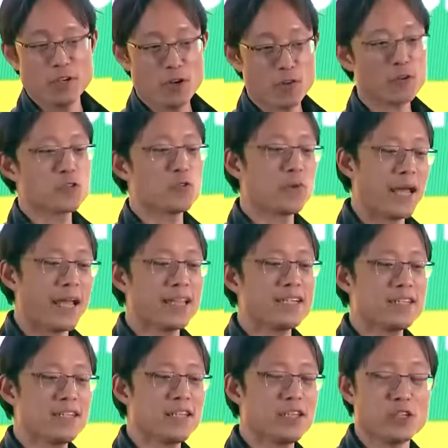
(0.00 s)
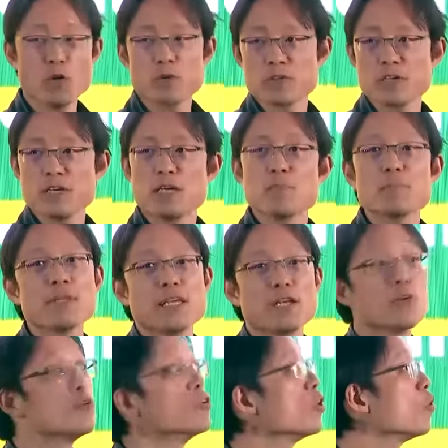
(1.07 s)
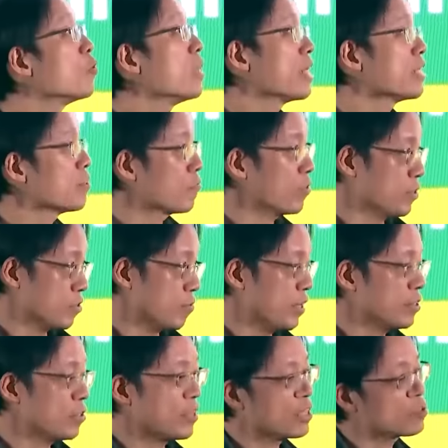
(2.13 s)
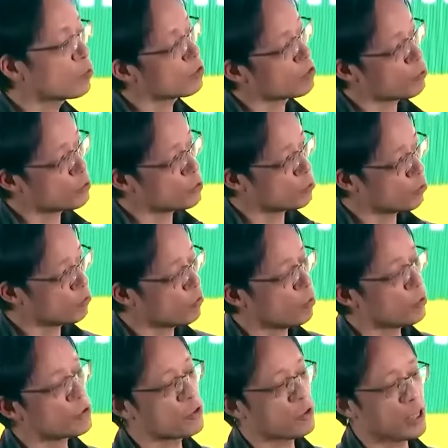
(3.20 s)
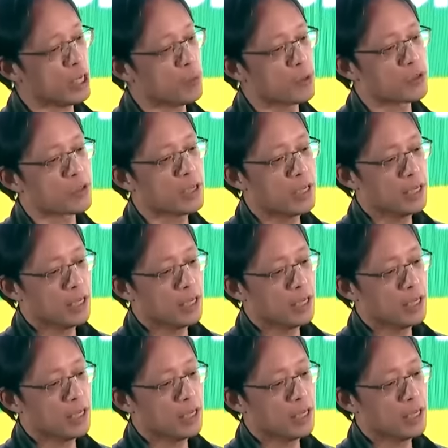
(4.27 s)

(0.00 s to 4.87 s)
Of course, in reality, they don't, but they don't know that difference, right? So that's one of the reasons we focused on gamers.